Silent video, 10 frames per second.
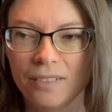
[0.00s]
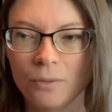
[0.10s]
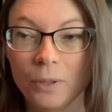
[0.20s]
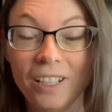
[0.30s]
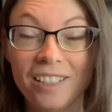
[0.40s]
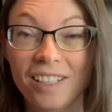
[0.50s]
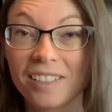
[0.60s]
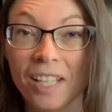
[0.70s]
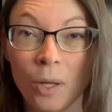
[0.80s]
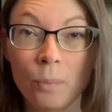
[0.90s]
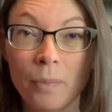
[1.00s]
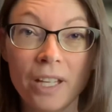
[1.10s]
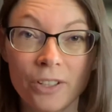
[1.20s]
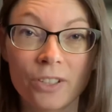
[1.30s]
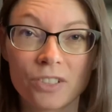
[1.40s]
really does help
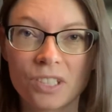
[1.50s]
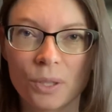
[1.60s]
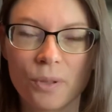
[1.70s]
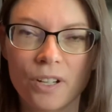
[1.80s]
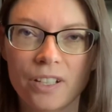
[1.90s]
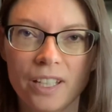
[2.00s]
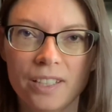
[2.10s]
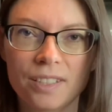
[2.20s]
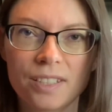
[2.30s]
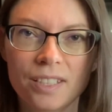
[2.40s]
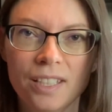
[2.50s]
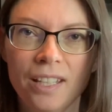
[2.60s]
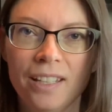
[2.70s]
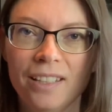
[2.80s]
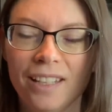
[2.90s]
make her so earnest.
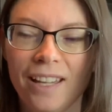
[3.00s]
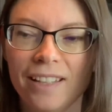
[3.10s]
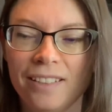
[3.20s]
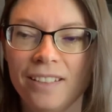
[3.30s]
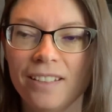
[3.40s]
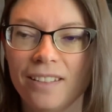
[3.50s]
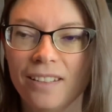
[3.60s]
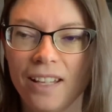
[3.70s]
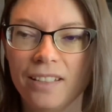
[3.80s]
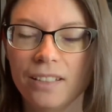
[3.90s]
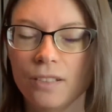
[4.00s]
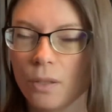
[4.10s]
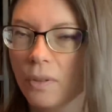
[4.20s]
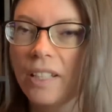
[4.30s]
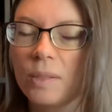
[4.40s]
And, you
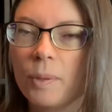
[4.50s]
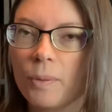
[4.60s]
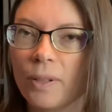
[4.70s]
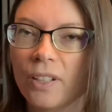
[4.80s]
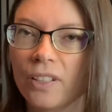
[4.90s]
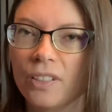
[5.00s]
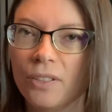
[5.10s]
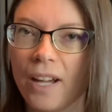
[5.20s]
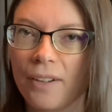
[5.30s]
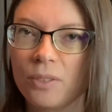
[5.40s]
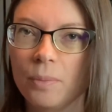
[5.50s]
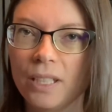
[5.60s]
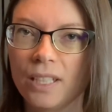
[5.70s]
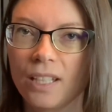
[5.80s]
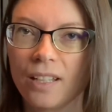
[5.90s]
know, let's be real, you'd have to
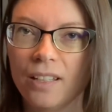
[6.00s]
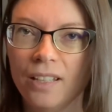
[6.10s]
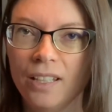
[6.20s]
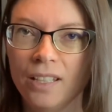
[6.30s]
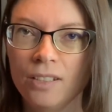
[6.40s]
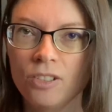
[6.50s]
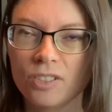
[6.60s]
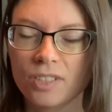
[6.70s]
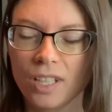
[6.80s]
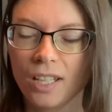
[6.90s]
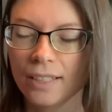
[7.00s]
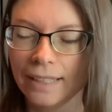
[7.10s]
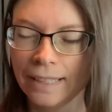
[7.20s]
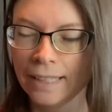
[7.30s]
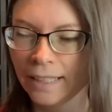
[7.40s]
be just a
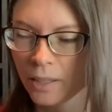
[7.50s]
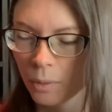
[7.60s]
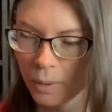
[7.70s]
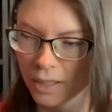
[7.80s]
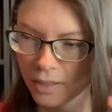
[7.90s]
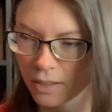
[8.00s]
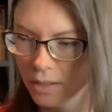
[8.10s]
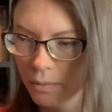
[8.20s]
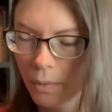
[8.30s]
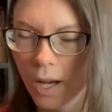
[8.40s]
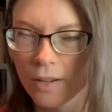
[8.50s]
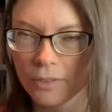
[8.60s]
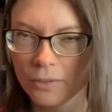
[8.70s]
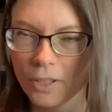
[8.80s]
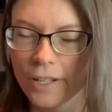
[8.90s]
little bit off
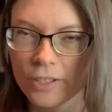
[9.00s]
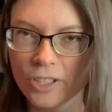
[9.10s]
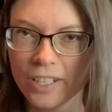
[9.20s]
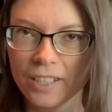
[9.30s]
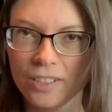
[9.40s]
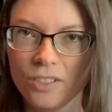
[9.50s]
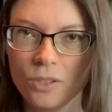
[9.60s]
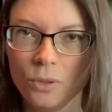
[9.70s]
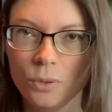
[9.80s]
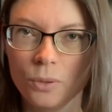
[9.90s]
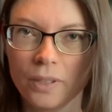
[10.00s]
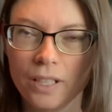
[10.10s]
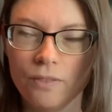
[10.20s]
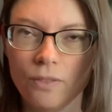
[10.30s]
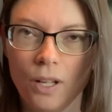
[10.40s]
of logic to
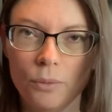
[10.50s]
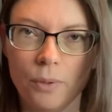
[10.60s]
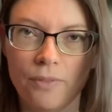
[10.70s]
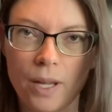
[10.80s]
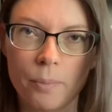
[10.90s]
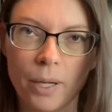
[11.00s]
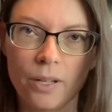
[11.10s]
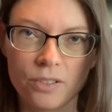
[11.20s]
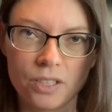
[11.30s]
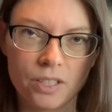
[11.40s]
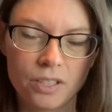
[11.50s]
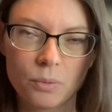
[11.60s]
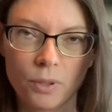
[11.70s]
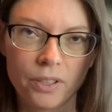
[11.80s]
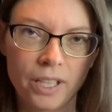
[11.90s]
get involved with vampires in this
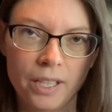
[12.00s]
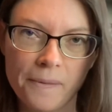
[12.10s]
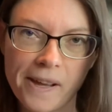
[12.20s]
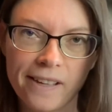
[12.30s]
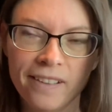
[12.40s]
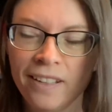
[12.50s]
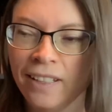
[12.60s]
world anyway.